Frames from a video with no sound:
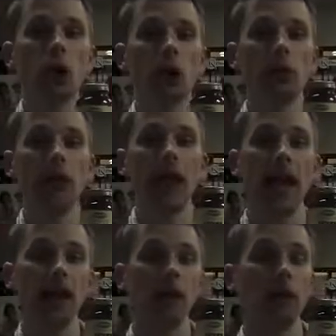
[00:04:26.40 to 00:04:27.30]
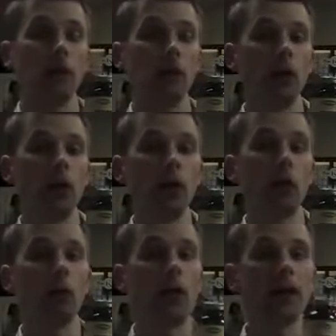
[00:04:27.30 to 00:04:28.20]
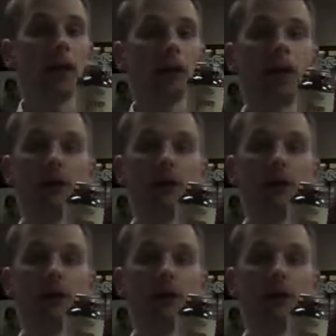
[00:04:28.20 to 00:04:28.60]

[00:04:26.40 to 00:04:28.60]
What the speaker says: carbon atom long omega-3